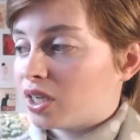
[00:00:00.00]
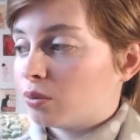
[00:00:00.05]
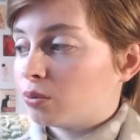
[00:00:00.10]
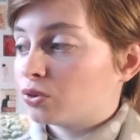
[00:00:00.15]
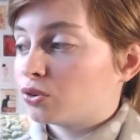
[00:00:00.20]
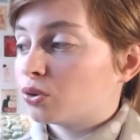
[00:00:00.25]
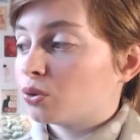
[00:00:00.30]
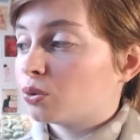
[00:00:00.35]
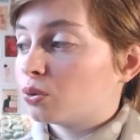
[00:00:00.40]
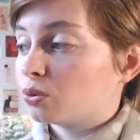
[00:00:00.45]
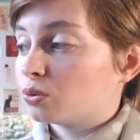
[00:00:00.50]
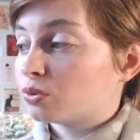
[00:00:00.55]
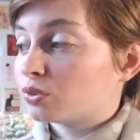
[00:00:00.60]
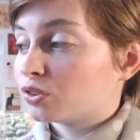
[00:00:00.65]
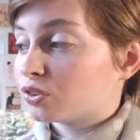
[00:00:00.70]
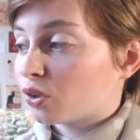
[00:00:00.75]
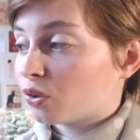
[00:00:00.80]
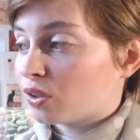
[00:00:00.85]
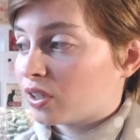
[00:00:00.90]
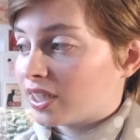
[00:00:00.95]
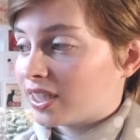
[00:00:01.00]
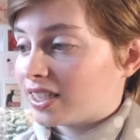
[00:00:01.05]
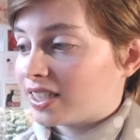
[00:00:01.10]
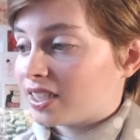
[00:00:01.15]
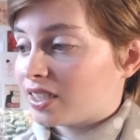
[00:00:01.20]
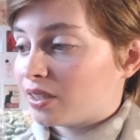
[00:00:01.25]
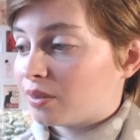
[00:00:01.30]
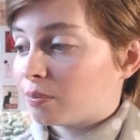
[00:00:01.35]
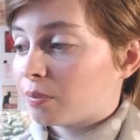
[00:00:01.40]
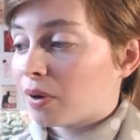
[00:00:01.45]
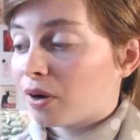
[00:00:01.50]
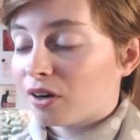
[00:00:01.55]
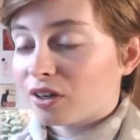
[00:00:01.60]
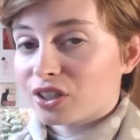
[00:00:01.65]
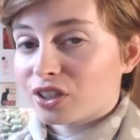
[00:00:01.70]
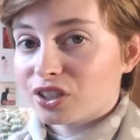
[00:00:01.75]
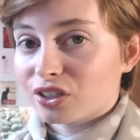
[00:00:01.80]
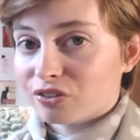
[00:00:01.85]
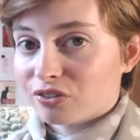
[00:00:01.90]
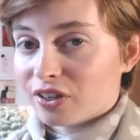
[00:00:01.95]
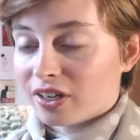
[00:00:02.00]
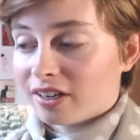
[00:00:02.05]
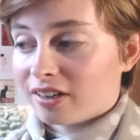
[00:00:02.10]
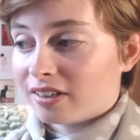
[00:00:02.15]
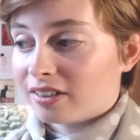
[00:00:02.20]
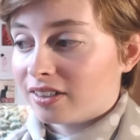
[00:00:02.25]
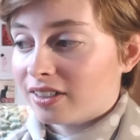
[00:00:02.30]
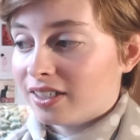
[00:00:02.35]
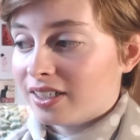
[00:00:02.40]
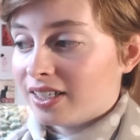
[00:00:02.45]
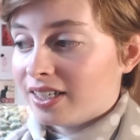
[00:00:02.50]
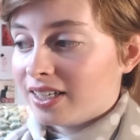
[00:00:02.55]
it was all solid and part of her,